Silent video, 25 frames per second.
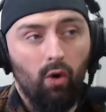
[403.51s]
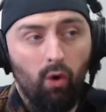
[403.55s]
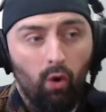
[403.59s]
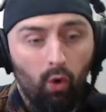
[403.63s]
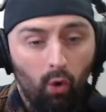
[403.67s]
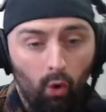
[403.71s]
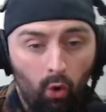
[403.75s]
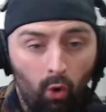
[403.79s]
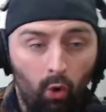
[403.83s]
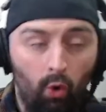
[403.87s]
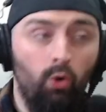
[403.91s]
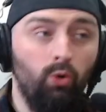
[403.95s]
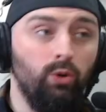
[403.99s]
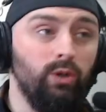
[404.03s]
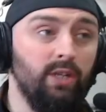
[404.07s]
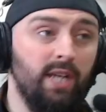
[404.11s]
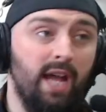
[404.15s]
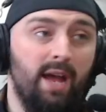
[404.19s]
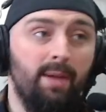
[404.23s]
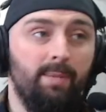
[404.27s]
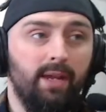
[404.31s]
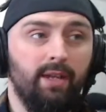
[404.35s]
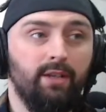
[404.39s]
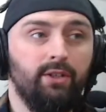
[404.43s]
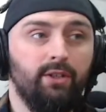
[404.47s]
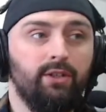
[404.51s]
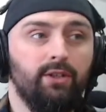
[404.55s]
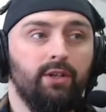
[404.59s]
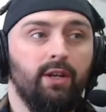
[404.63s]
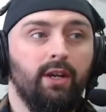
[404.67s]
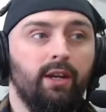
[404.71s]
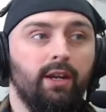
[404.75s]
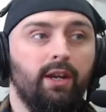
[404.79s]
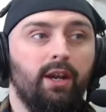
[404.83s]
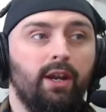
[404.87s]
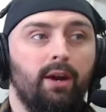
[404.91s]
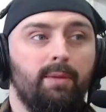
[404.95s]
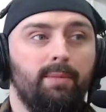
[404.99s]
all damage
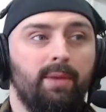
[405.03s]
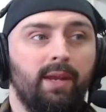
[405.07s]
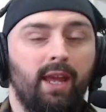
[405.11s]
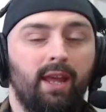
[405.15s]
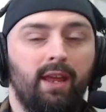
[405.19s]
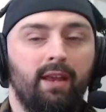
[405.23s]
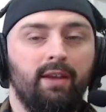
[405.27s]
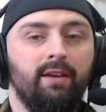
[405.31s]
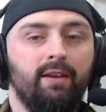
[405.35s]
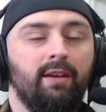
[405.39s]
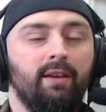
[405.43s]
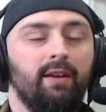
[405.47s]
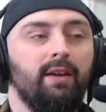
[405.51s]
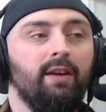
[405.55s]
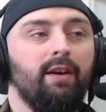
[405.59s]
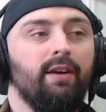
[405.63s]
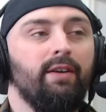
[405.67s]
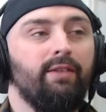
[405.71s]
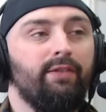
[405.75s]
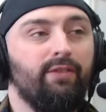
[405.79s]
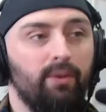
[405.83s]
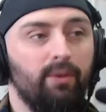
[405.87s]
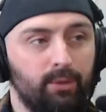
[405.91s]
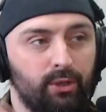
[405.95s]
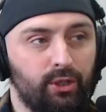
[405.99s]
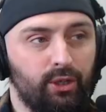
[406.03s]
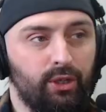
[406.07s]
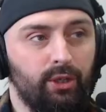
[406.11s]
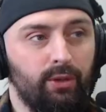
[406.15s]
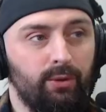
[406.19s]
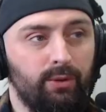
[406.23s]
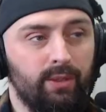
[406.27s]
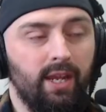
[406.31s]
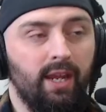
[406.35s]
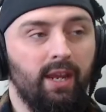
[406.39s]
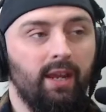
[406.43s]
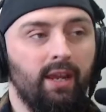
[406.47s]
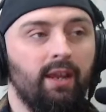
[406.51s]
coming in from
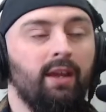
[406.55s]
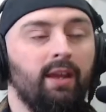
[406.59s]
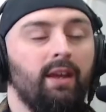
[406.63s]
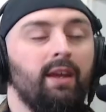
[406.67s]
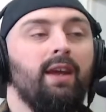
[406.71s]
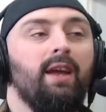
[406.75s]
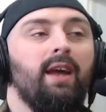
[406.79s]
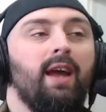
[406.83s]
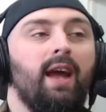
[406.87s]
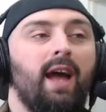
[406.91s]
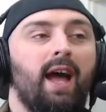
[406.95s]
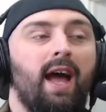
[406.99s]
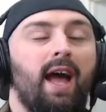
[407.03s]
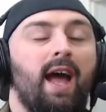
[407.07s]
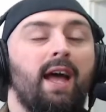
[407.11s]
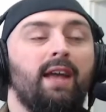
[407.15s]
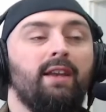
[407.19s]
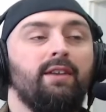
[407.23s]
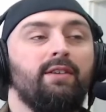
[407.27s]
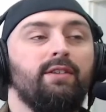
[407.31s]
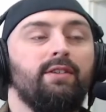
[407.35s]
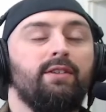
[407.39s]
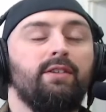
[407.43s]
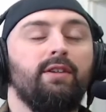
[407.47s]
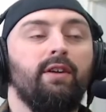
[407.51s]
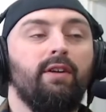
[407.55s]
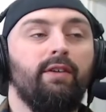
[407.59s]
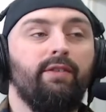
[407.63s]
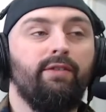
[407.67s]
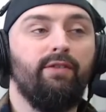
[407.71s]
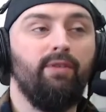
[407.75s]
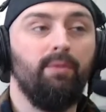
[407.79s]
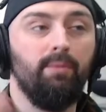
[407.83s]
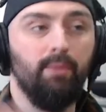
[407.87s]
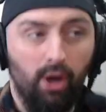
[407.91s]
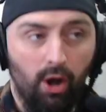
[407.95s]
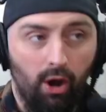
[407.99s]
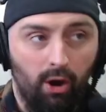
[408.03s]
shooting and
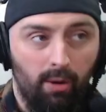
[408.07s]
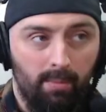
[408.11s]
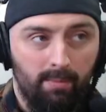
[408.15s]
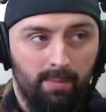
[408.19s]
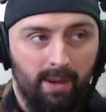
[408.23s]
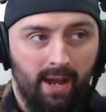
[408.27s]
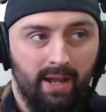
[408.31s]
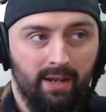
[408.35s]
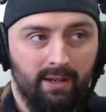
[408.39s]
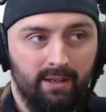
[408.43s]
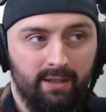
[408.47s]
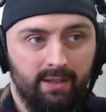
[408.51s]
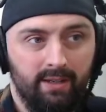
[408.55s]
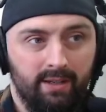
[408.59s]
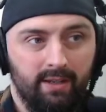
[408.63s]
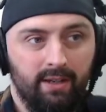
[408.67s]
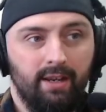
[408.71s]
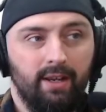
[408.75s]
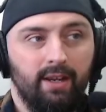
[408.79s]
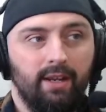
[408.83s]
from combat.